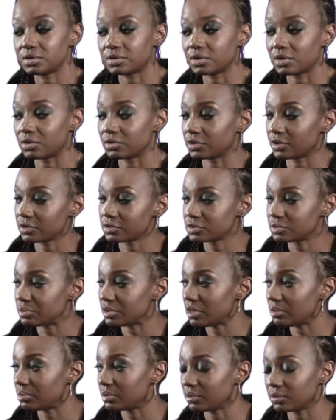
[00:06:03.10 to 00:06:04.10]
There's
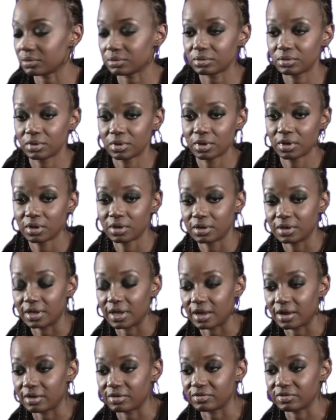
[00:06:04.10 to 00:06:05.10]
people
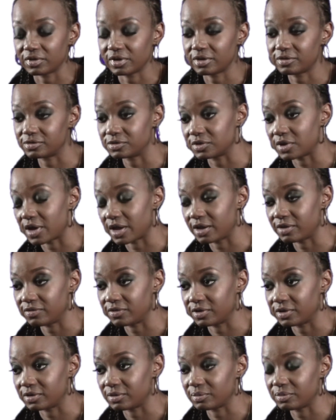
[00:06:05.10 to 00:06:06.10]
that have lived
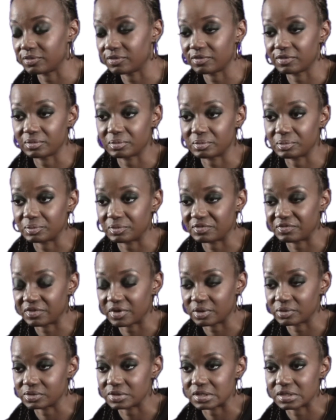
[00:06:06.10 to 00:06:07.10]
life and
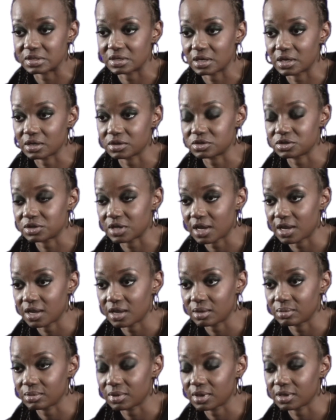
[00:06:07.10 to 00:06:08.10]
felt a
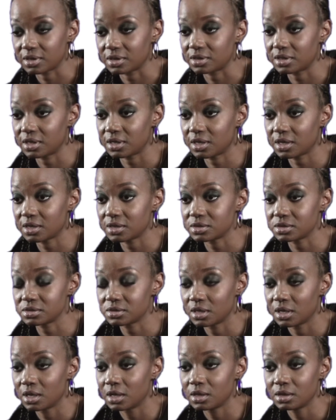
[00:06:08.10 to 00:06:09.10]
shame. And the thing
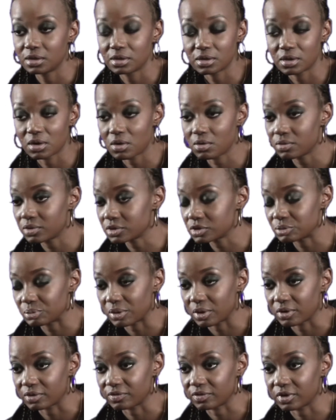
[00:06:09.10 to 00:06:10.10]
is, no one's
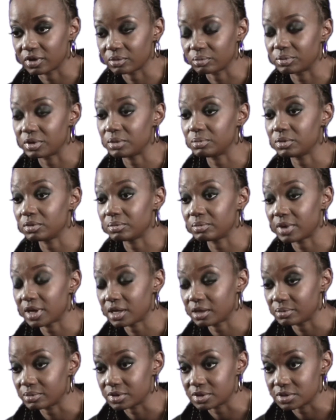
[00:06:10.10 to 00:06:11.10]
perfect. People
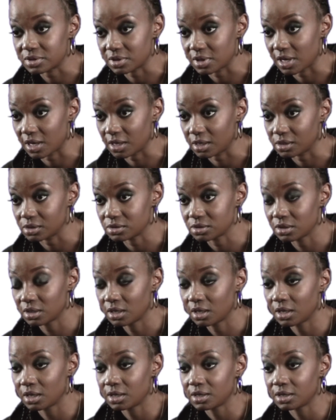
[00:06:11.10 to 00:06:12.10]
make mistakes.
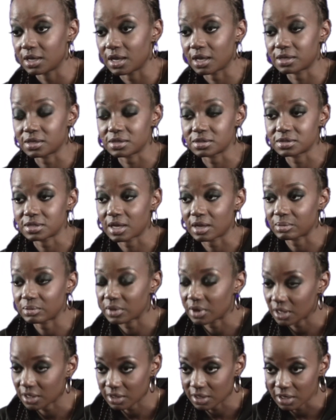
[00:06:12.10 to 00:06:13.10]
That does not
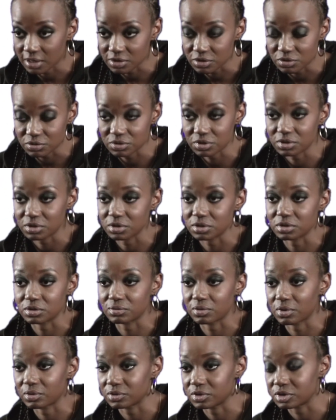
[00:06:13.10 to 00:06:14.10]
mean that you should
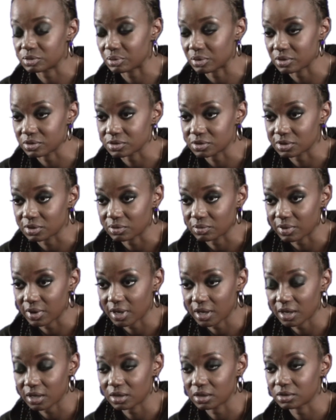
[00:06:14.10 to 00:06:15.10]
just throw this person
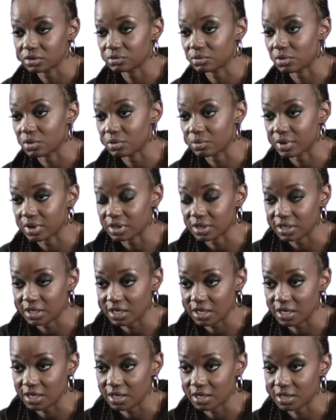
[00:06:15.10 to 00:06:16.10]
away and throw away the
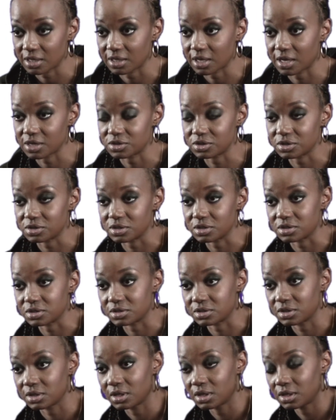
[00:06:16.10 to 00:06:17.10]
key and they should
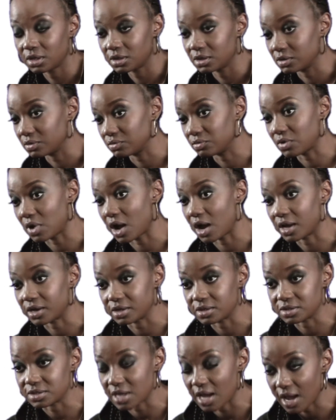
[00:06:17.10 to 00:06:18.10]
just
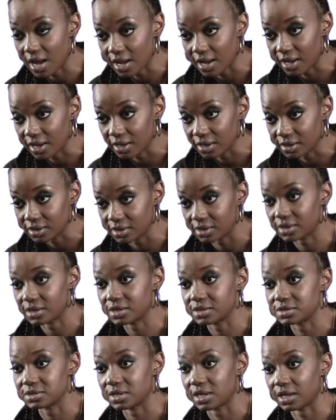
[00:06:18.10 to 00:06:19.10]
rot and die.
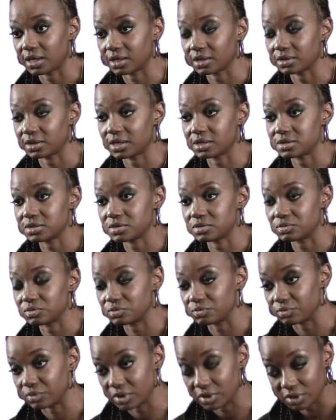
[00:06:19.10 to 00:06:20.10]
It's like,
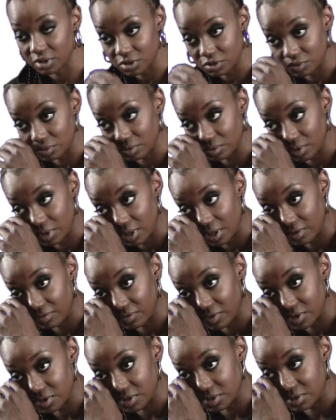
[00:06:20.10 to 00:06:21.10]
let's really, truly,
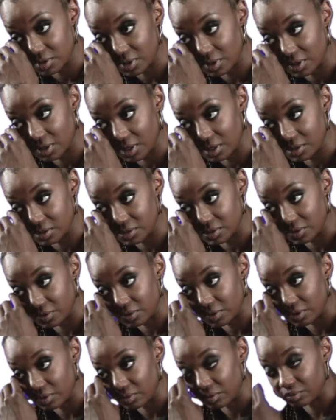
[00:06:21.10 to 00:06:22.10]
if this is
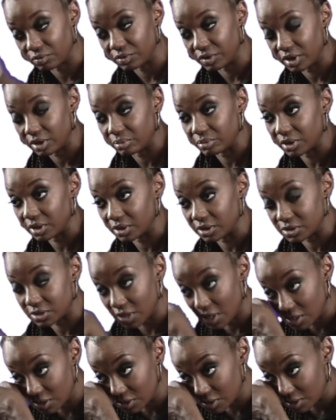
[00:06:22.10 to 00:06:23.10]
considered a
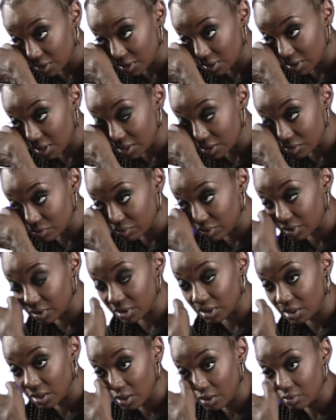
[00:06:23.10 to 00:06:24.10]
rehabilitation, then let's
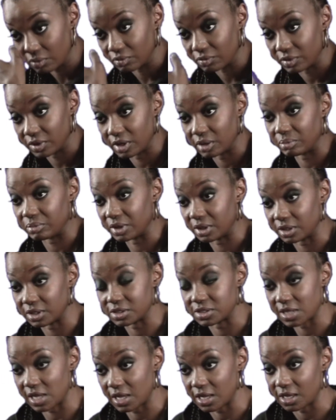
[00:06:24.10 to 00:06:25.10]
really
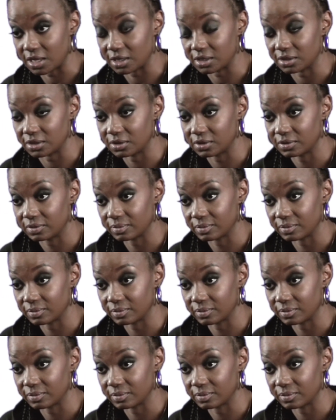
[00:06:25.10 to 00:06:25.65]
rehabilitate.